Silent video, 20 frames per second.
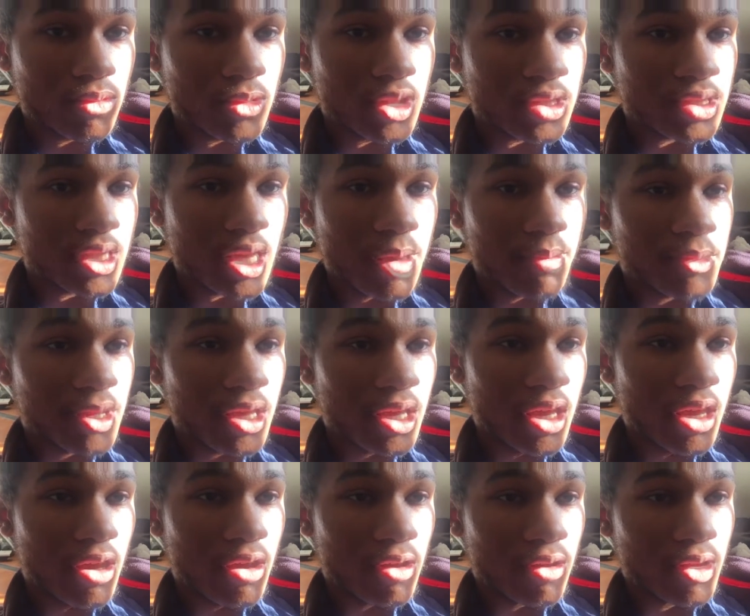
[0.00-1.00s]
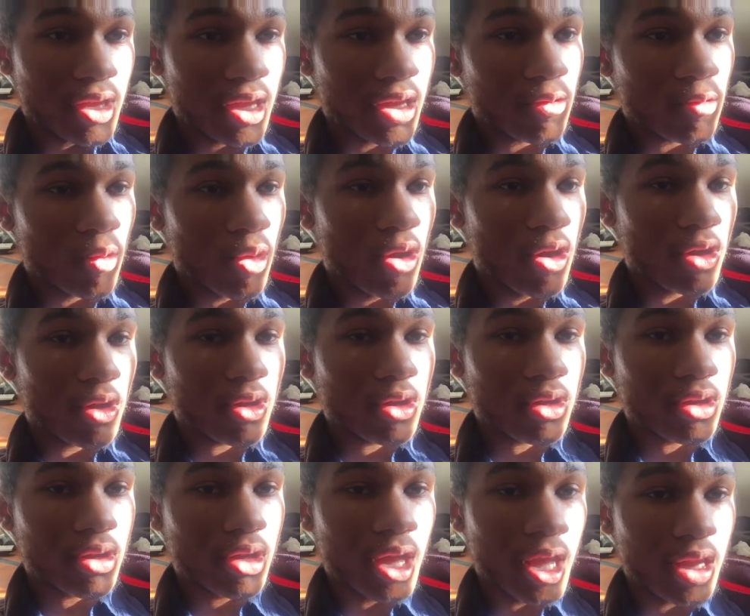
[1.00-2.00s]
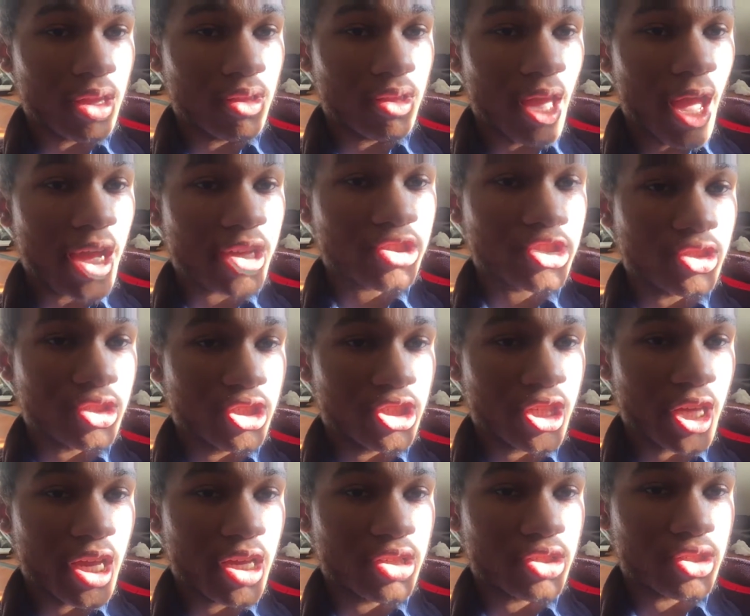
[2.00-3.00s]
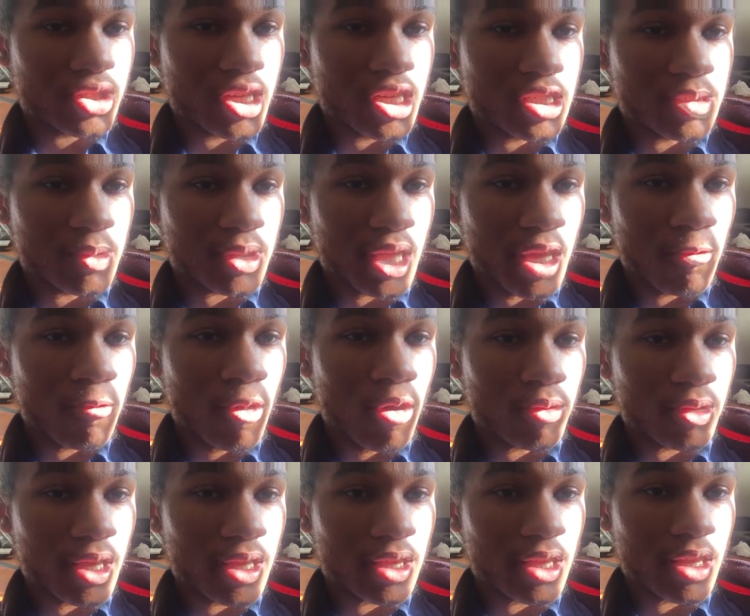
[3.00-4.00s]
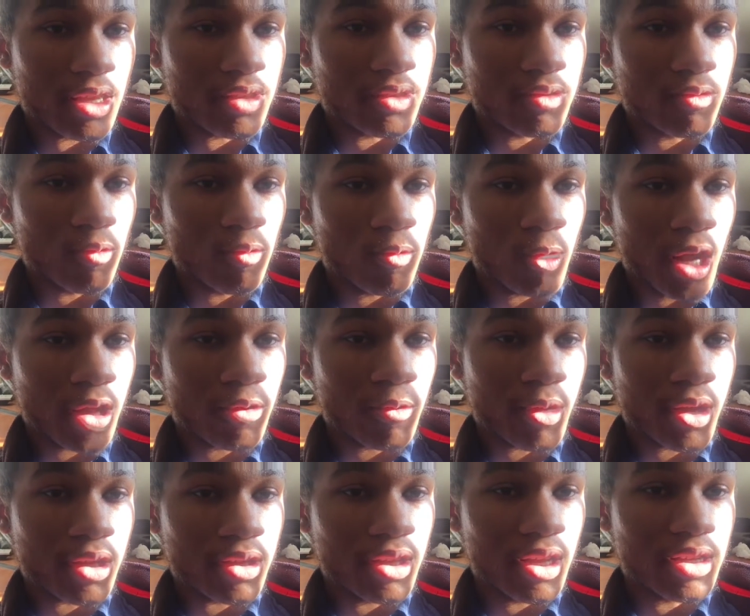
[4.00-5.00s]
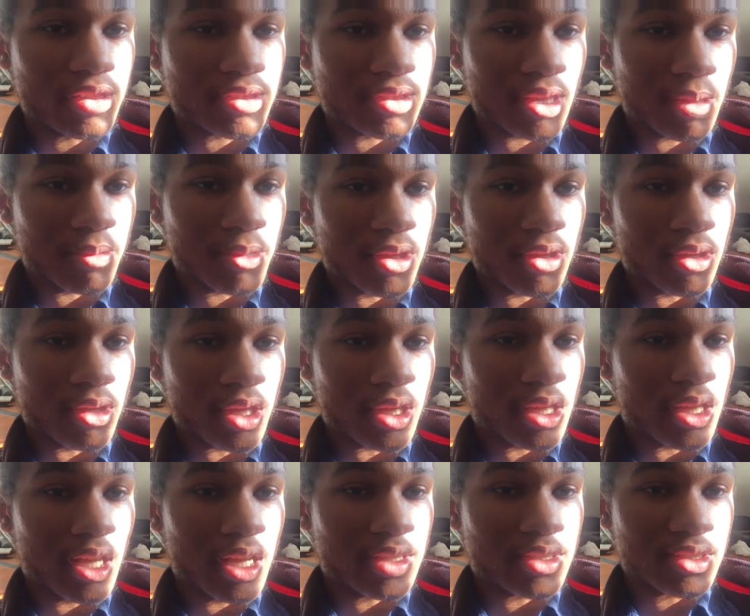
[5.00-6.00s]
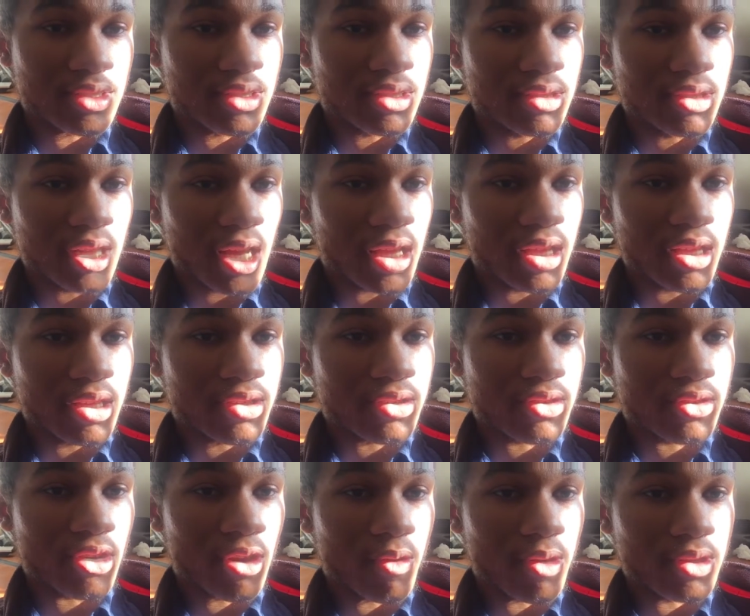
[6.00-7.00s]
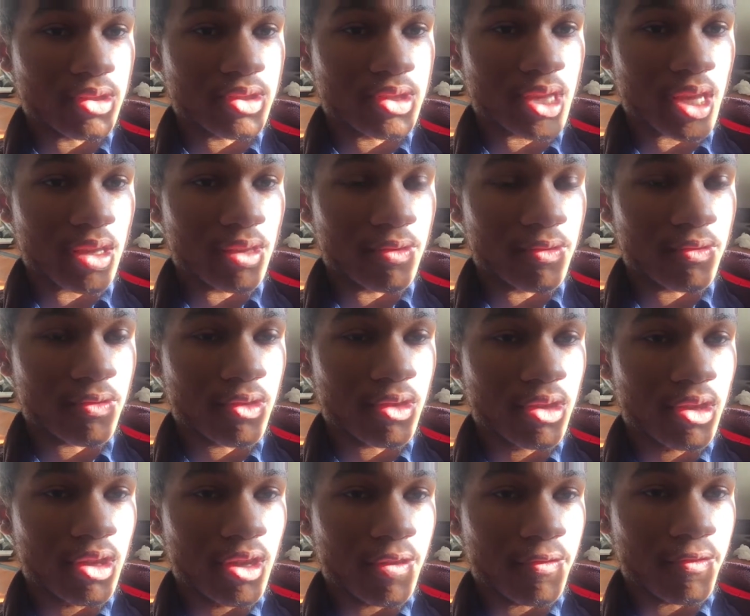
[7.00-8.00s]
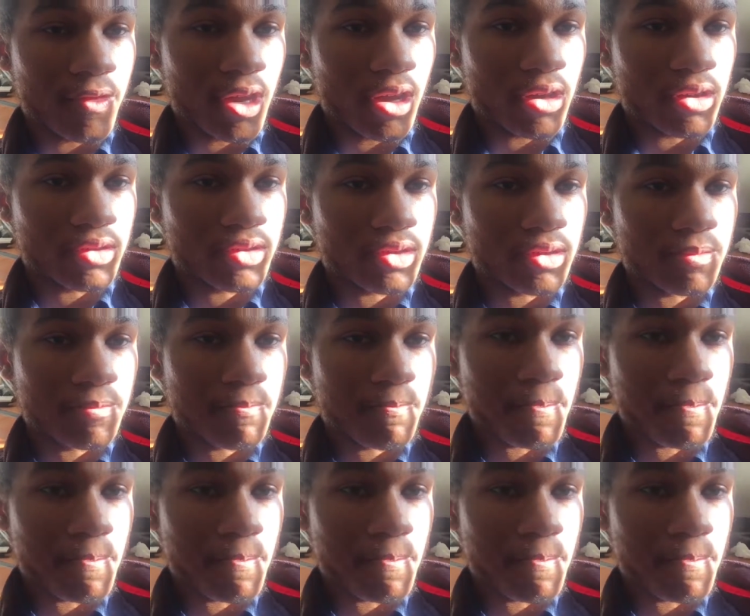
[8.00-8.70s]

The same thing here. They could work and actually change things, but they won't. They think rhetoric does something, and it doesn't, not in this current state of affairs.